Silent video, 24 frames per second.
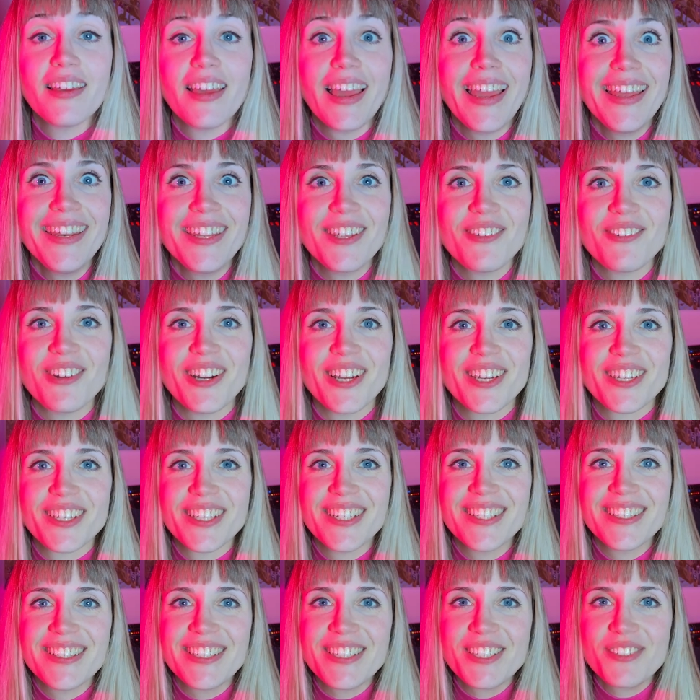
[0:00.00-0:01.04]
Anyway,
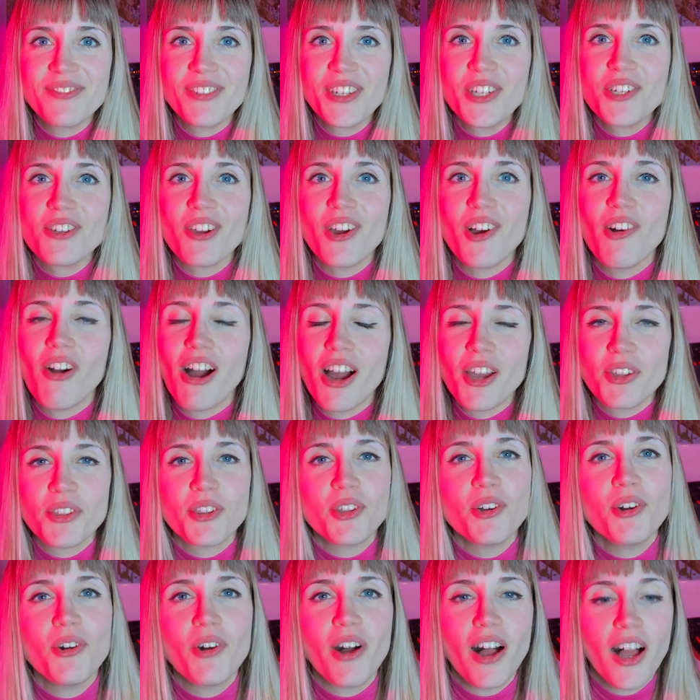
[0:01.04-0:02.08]
in this video I
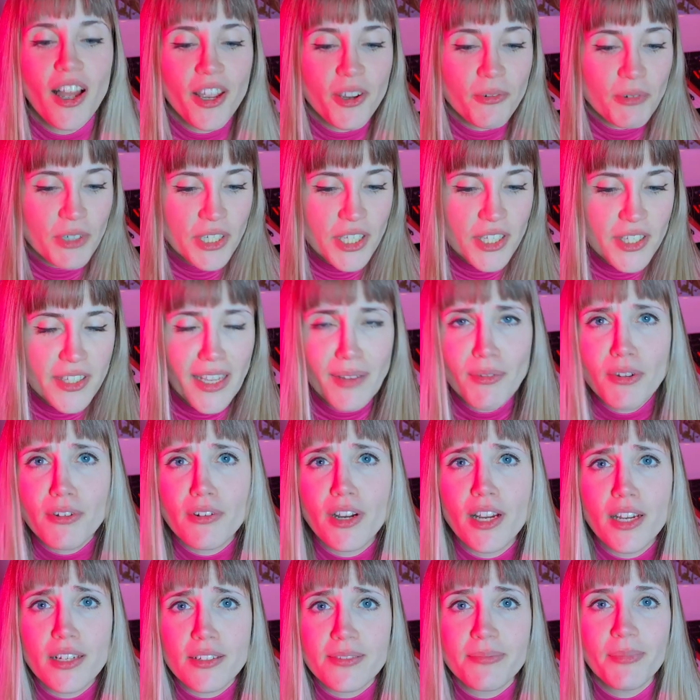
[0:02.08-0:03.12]
thought I would
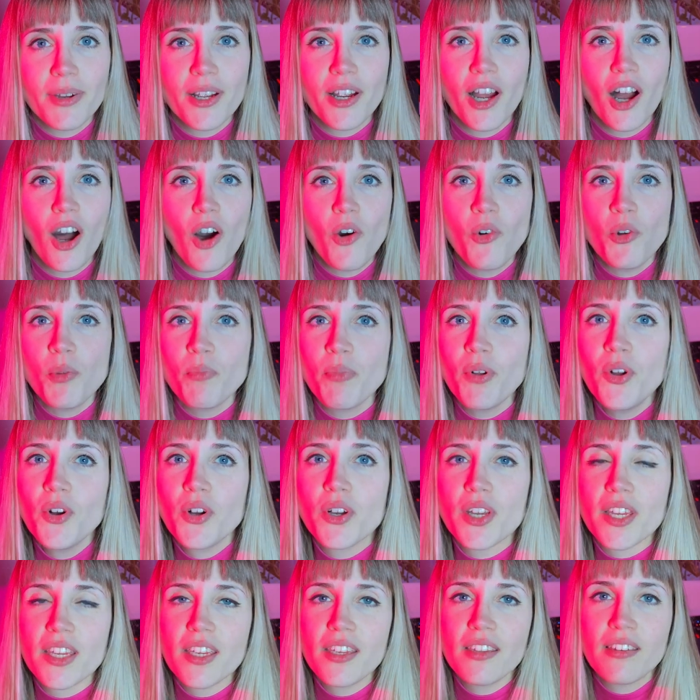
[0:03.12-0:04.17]
summarise my whole
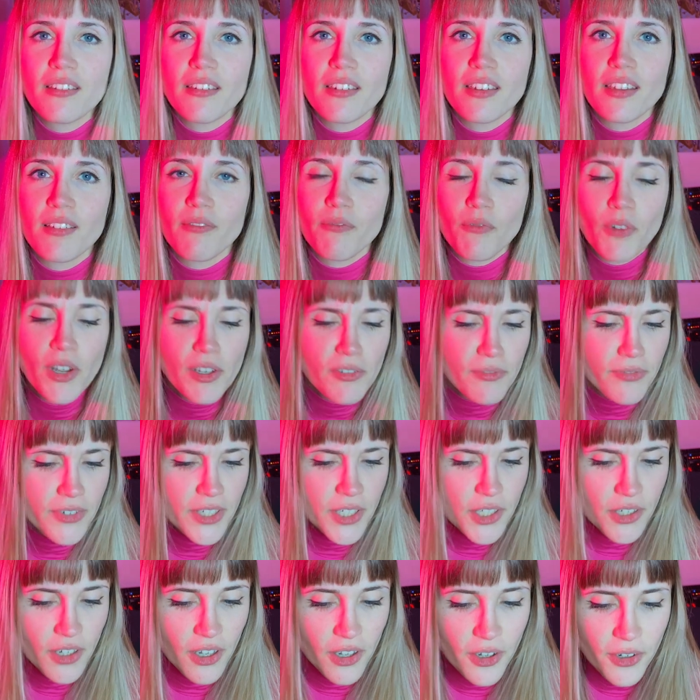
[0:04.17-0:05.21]
book in one
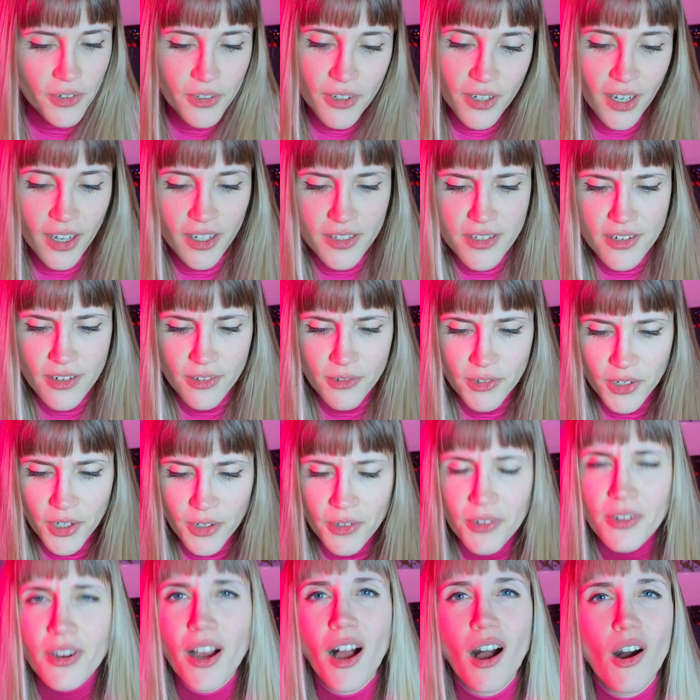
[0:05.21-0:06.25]
video. I don't
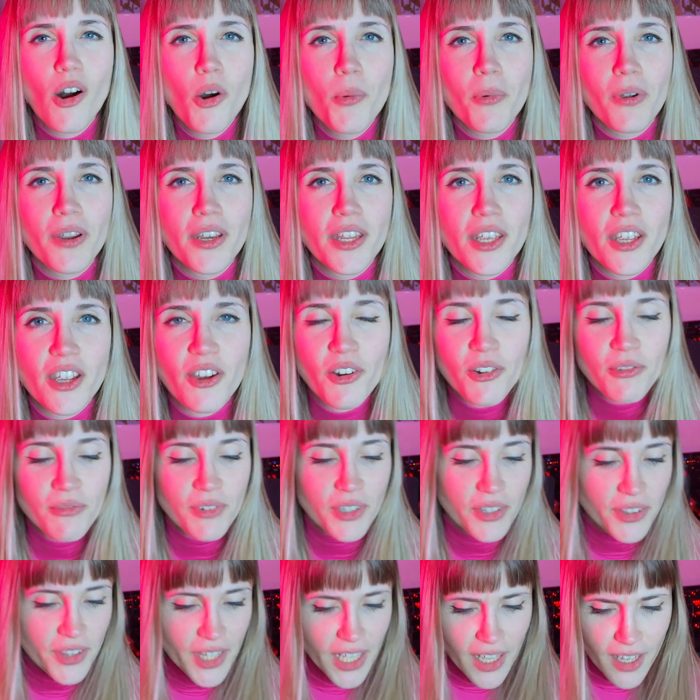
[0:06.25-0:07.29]
know how I'm going to get on
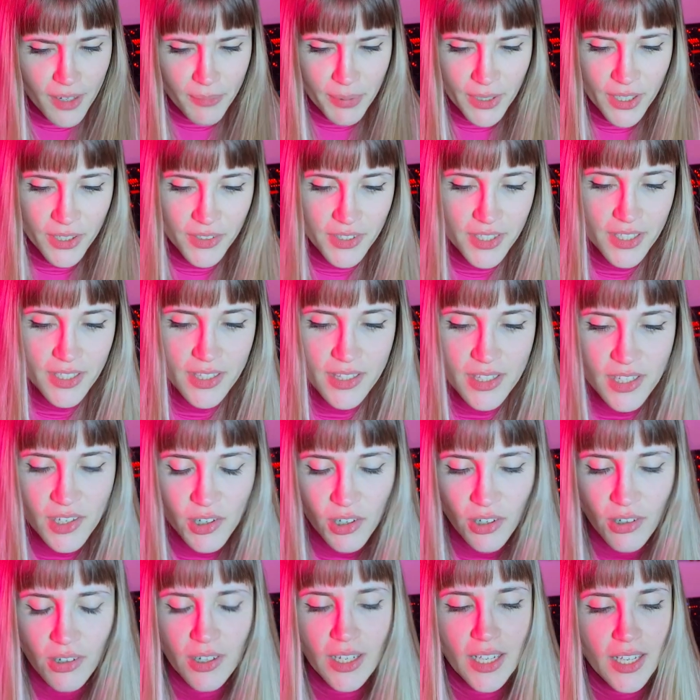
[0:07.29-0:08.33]
with that because it's
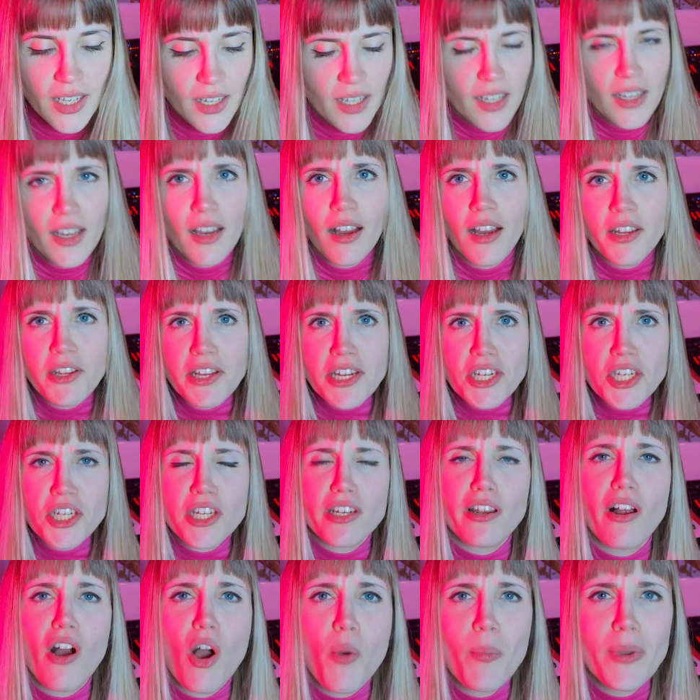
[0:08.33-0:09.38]
got... I actually
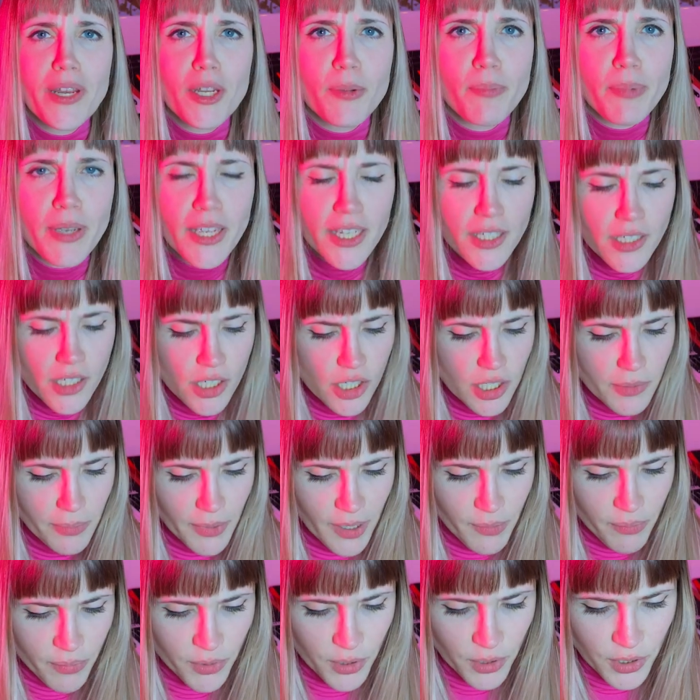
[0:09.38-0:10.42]
know how many pages my
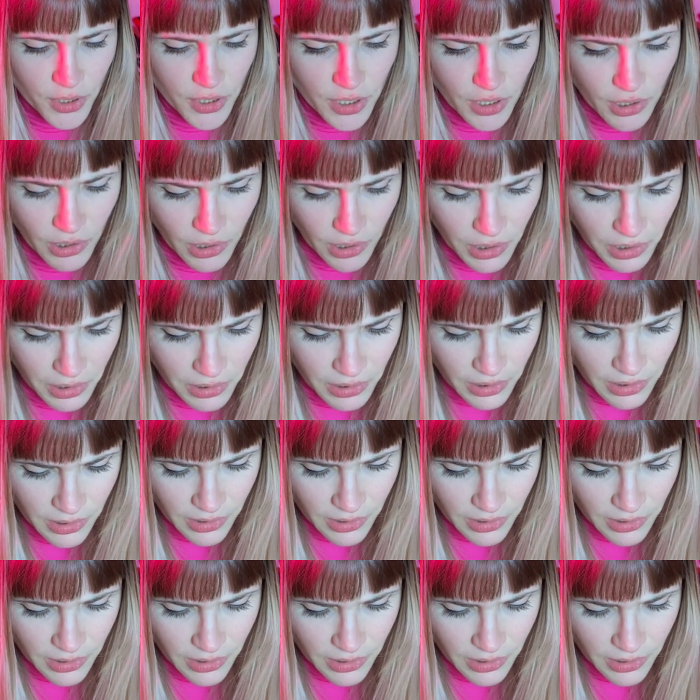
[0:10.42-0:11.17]
book's got.